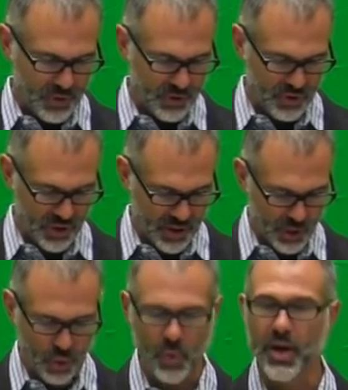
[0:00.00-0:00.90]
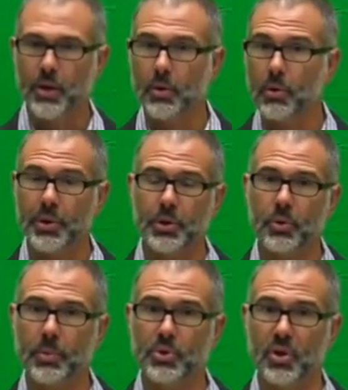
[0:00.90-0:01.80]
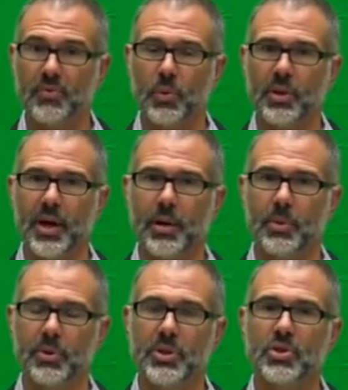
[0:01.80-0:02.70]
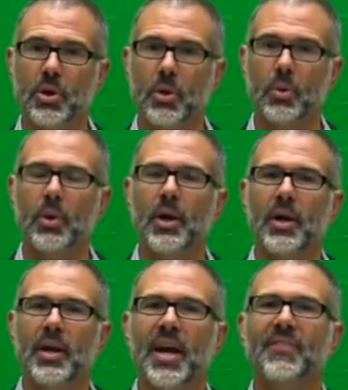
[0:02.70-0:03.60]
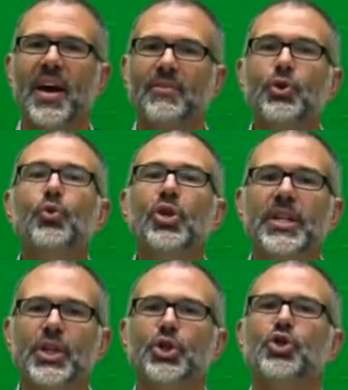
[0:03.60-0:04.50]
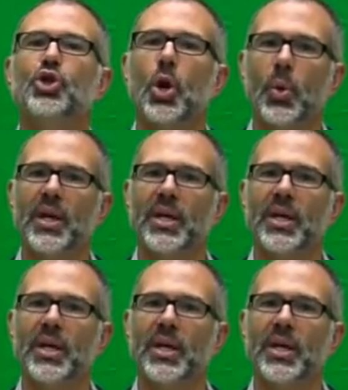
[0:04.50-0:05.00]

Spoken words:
There's inter-rater or inter-observer reliability. So if I have two clinicians go